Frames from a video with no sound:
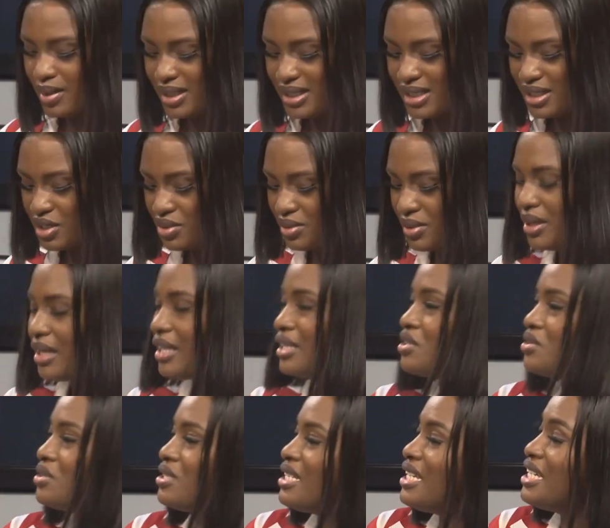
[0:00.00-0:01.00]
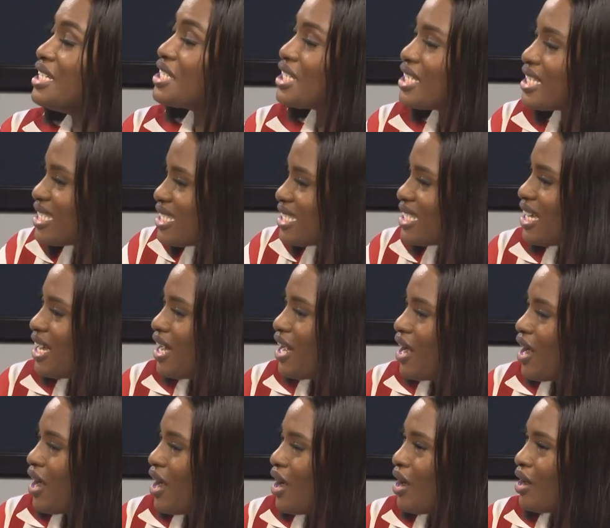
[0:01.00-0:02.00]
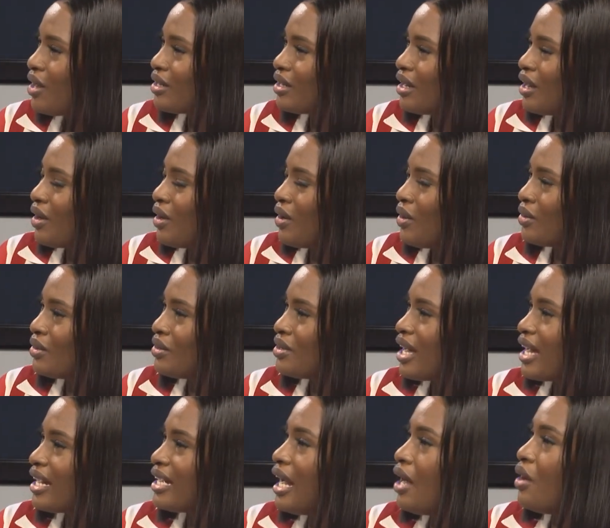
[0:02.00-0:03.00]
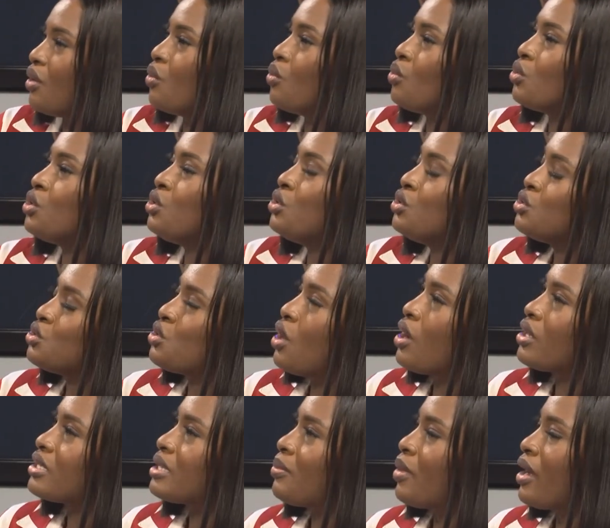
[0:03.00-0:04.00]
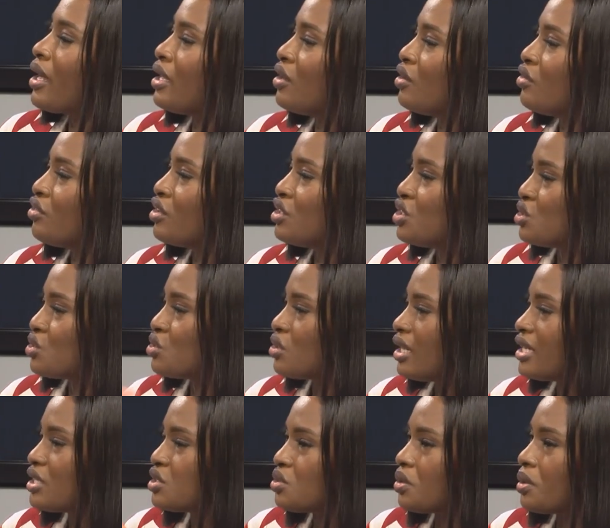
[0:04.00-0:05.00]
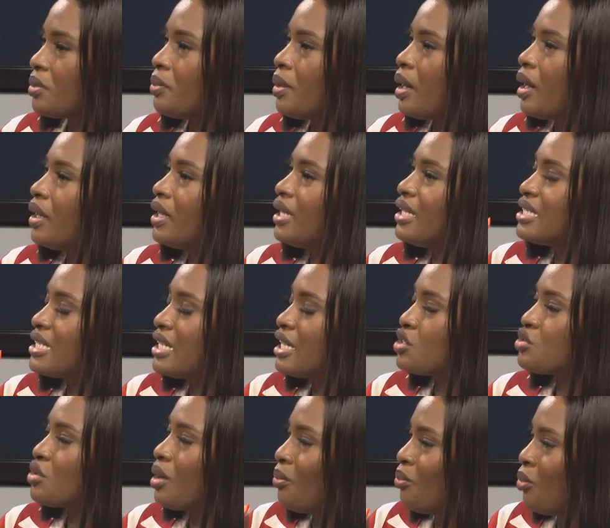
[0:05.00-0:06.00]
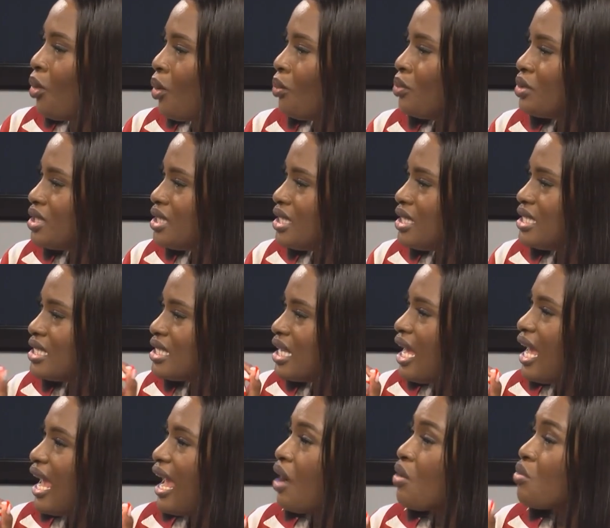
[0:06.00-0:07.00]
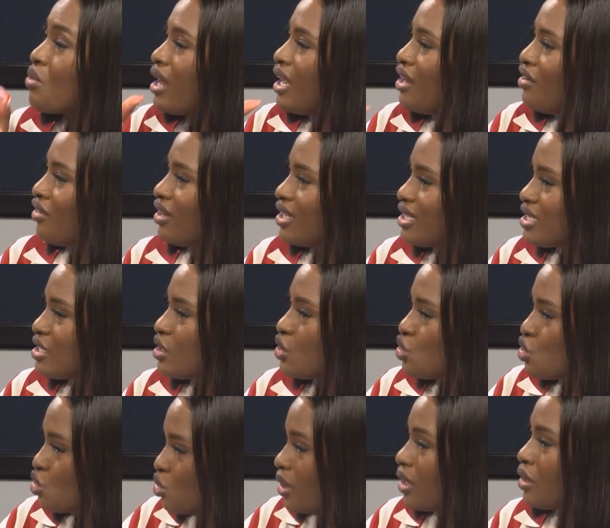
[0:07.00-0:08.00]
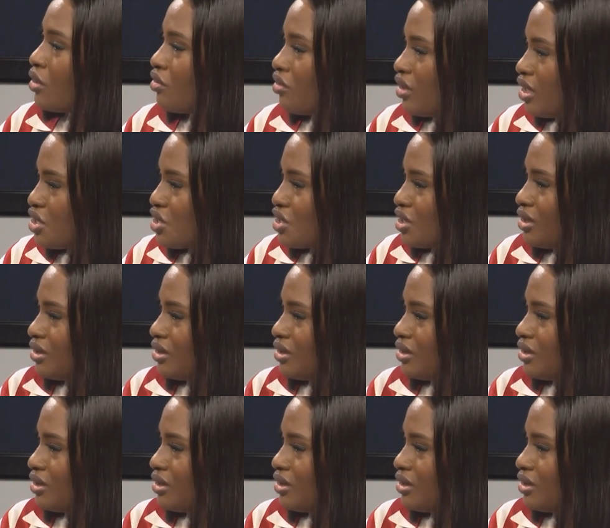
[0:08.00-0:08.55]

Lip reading: it to teach us on that. Now, you talked about innovation, so let's talk about intellectual property's relevance to innovation.